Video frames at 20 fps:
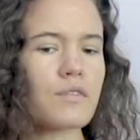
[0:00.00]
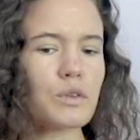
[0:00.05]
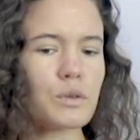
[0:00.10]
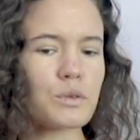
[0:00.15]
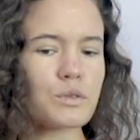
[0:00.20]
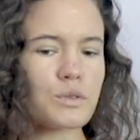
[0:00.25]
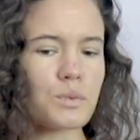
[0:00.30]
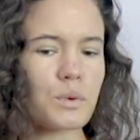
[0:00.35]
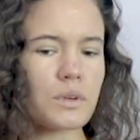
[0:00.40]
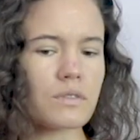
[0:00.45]
I've
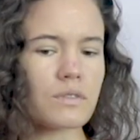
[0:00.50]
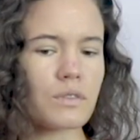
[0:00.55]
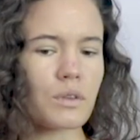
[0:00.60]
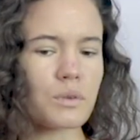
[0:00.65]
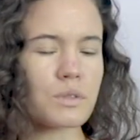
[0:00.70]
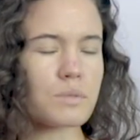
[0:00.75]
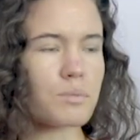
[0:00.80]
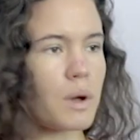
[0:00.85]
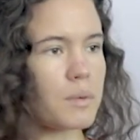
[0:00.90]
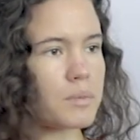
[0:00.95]
used one of
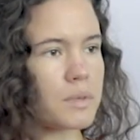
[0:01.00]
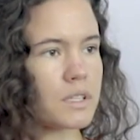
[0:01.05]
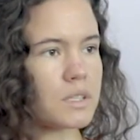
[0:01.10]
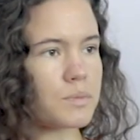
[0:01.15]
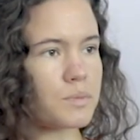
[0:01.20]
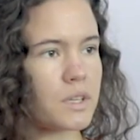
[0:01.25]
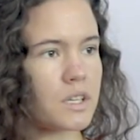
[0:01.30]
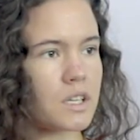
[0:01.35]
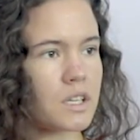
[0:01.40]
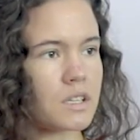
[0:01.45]
those
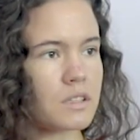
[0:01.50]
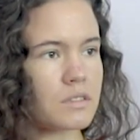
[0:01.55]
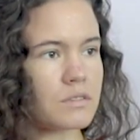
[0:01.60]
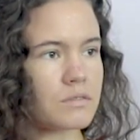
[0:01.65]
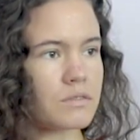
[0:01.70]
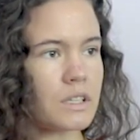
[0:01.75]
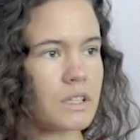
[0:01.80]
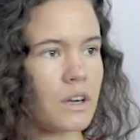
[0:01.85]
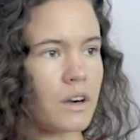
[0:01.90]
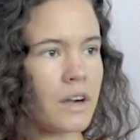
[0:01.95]
public speaking
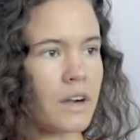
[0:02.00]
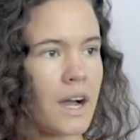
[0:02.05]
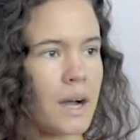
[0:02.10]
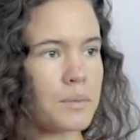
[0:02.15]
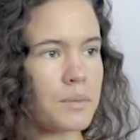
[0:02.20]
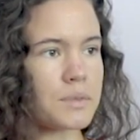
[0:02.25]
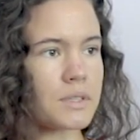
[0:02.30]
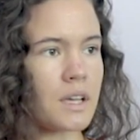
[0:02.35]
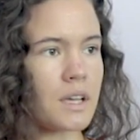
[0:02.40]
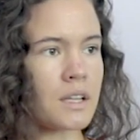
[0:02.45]
VR
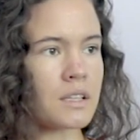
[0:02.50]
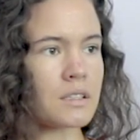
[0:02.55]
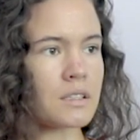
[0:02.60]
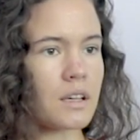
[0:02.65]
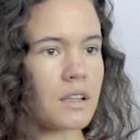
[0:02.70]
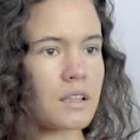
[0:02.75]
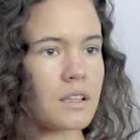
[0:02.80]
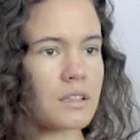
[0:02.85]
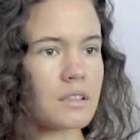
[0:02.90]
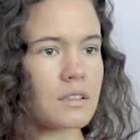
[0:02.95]
apps,
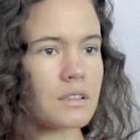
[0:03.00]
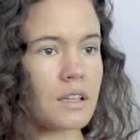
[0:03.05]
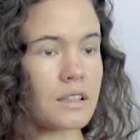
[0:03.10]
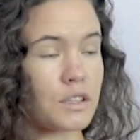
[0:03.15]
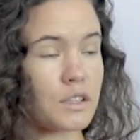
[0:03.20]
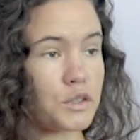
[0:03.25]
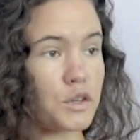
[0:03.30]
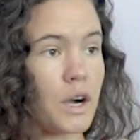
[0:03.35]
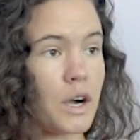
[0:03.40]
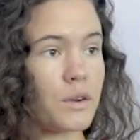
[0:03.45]
and I think
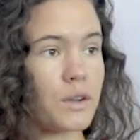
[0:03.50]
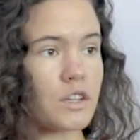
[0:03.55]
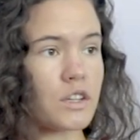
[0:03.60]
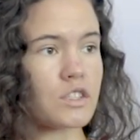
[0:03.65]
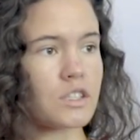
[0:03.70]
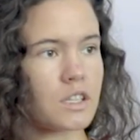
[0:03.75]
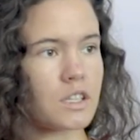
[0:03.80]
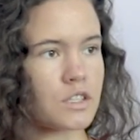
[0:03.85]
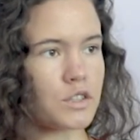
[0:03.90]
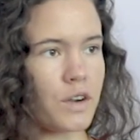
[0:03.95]
like the crowd
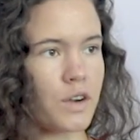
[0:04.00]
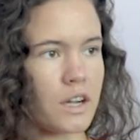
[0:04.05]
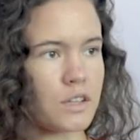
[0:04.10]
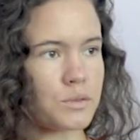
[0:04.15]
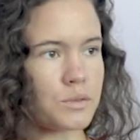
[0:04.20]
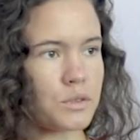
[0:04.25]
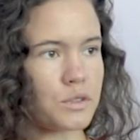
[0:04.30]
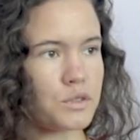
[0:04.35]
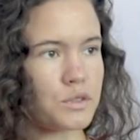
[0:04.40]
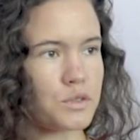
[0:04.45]
actually
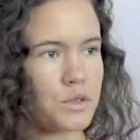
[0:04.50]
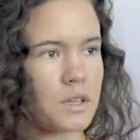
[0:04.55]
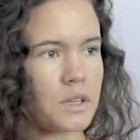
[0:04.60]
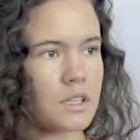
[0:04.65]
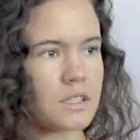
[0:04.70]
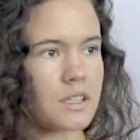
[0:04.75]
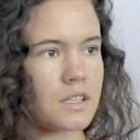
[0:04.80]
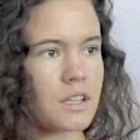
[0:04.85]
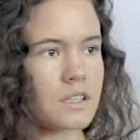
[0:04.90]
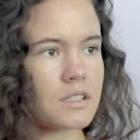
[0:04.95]
interacts with you to
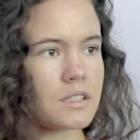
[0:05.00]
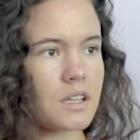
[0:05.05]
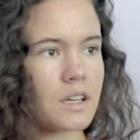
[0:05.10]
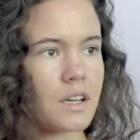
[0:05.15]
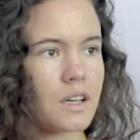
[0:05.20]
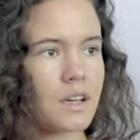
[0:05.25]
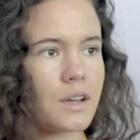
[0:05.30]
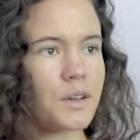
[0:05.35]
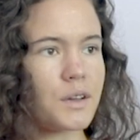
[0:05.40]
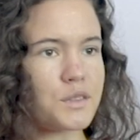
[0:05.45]
an
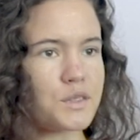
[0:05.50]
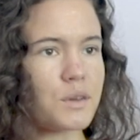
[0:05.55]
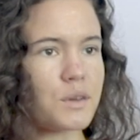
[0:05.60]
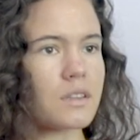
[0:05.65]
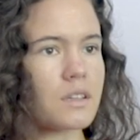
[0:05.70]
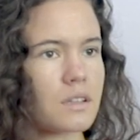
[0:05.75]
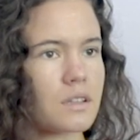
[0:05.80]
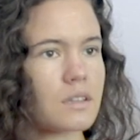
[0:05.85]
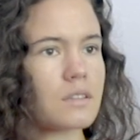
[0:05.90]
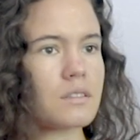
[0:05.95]
extent.
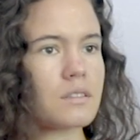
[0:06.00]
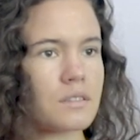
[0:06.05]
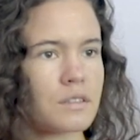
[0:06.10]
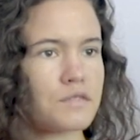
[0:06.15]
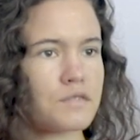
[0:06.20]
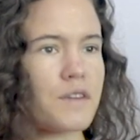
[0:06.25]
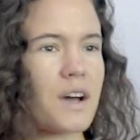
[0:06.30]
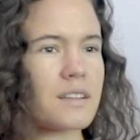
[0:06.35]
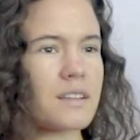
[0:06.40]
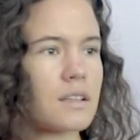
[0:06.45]
So I
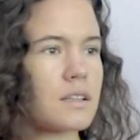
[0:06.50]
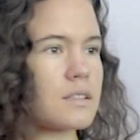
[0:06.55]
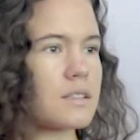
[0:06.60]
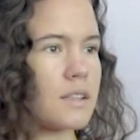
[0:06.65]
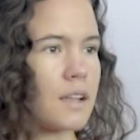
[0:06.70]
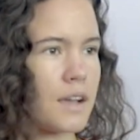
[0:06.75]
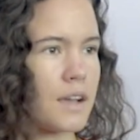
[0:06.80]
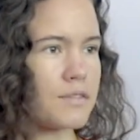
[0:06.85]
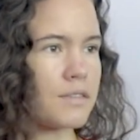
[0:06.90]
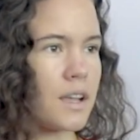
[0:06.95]
think the fact that
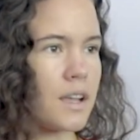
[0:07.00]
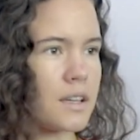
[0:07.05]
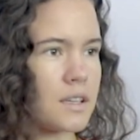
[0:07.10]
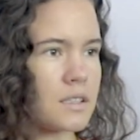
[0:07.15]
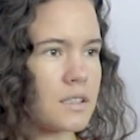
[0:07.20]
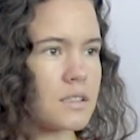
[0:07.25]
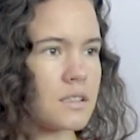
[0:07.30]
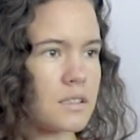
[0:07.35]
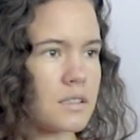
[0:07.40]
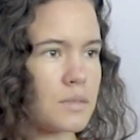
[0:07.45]
it's
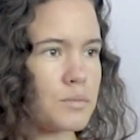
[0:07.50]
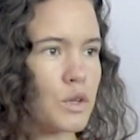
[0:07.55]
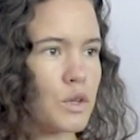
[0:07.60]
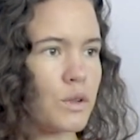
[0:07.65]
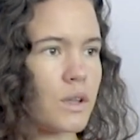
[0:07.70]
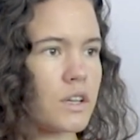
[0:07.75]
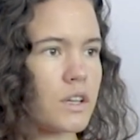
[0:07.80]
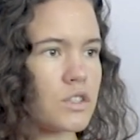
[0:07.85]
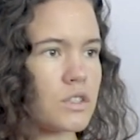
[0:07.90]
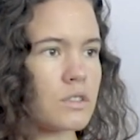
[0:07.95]
lifelike, it's a
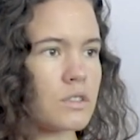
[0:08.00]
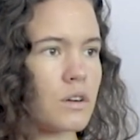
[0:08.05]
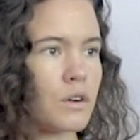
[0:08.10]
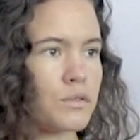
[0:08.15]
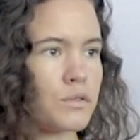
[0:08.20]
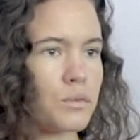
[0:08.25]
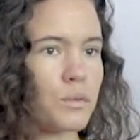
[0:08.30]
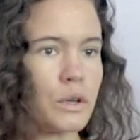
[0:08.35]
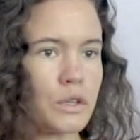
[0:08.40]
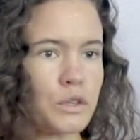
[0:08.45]
simulation
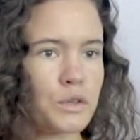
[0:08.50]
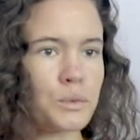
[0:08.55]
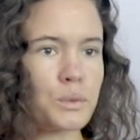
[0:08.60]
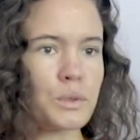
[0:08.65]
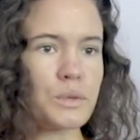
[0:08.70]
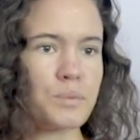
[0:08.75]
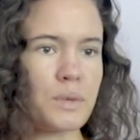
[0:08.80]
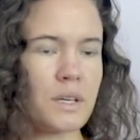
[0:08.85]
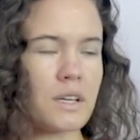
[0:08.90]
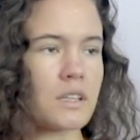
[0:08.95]
of what
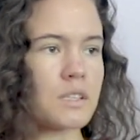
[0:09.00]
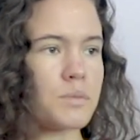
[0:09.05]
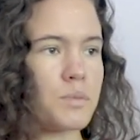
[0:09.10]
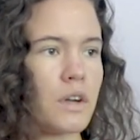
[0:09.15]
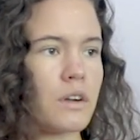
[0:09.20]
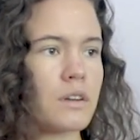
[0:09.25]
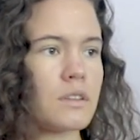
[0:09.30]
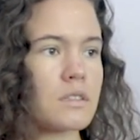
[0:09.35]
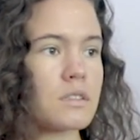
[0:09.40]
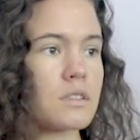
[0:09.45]
you would be
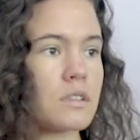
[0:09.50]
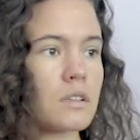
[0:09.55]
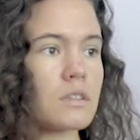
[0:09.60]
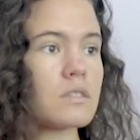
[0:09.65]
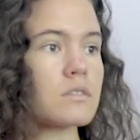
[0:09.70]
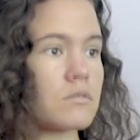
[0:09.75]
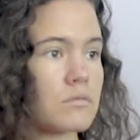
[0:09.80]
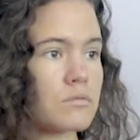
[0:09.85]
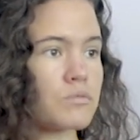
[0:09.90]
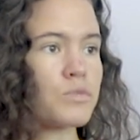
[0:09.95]

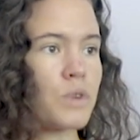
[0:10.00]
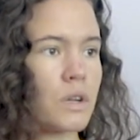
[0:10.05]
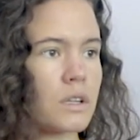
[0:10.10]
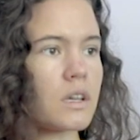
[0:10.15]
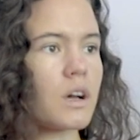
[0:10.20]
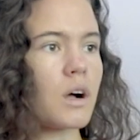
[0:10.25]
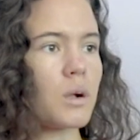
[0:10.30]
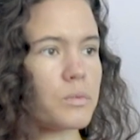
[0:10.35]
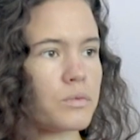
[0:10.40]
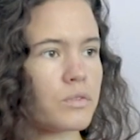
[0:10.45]
experiencing is
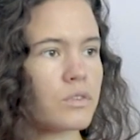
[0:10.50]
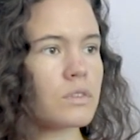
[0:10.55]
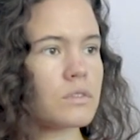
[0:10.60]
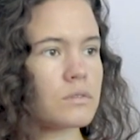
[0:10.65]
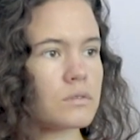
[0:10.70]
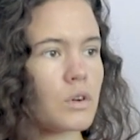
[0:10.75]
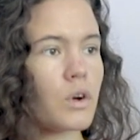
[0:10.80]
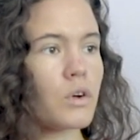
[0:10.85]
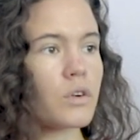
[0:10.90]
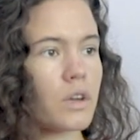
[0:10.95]
really
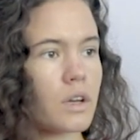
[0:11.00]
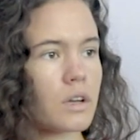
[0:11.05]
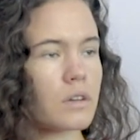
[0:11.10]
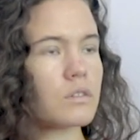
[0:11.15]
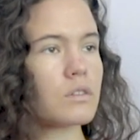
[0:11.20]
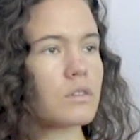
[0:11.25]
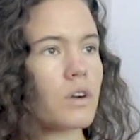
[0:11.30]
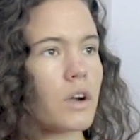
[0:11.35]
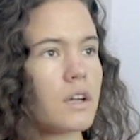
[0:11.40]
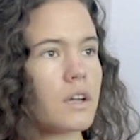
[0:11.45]
helpful.
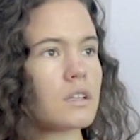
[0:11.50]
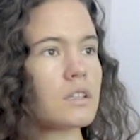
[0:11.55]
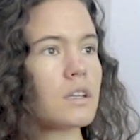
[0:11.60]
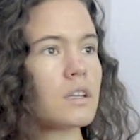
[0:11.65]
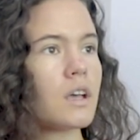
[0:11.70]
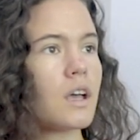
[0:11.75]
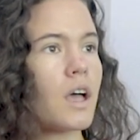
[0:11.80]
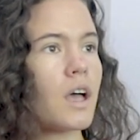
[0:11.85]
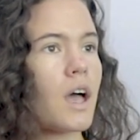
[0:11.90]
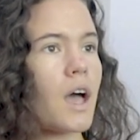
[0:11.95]
Okay, great.
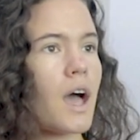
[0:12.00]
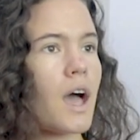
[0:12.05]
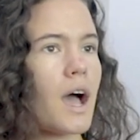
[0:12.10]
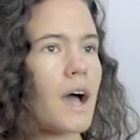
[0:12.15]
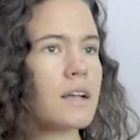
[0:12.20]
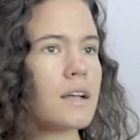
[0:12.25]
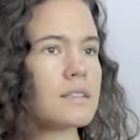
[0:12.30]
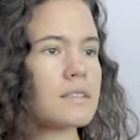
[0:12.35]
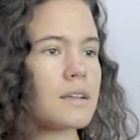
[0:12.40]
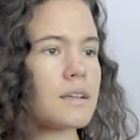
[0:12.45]

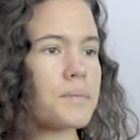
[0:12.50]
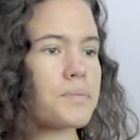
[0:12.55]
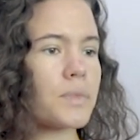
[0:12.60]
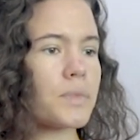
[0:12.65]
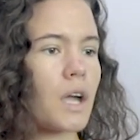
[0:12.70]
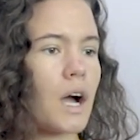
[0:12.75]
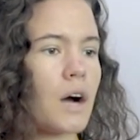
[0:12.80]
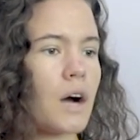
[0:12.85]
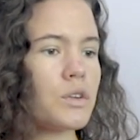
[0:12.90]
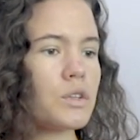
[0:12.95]
And
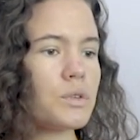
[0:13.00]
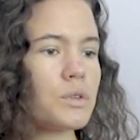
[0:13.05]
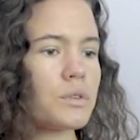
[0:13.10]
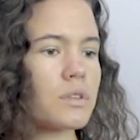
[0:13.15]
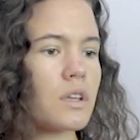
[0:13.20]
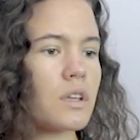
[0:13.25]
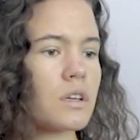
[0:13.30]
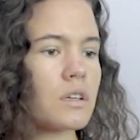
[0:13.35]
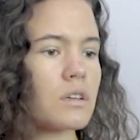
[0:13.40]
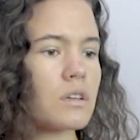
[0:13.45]
how do
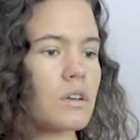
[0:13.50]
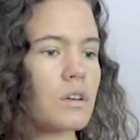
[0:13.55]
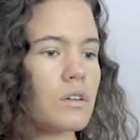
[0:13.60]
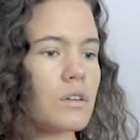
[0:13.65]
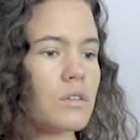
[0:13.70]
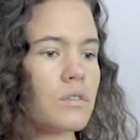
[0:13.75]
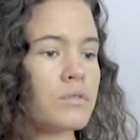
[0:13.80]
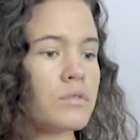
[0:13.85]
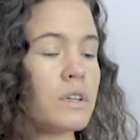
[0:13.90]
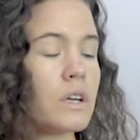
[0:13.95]
you think
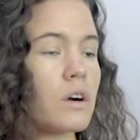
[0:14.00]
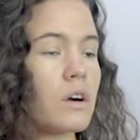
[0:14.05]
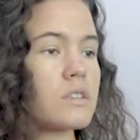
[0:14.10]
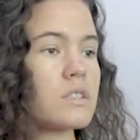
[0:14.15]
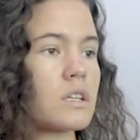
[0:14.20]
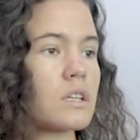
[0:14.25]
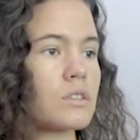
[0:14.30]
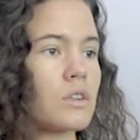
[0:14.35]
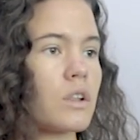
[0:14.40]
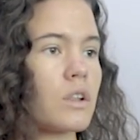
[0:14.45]

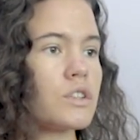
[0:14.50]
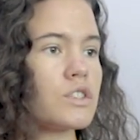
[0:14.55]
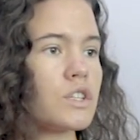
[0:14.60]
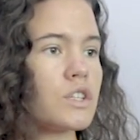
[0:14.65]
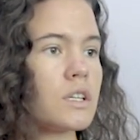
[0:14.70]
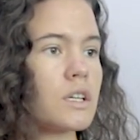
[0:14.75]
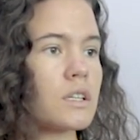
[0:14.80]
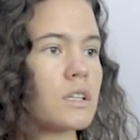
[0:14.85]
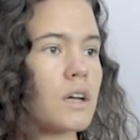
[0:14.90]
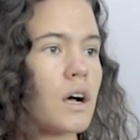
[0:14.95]
VR
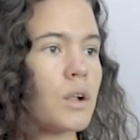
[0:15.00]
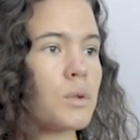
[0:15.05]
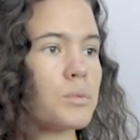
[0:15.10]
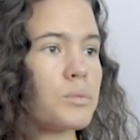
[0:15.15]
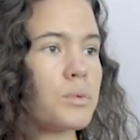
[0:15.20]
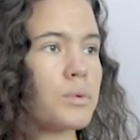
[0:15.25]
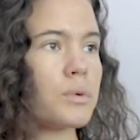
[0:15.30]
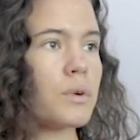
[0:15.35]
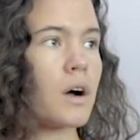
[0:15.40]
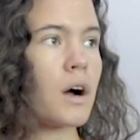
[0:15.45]
technology can help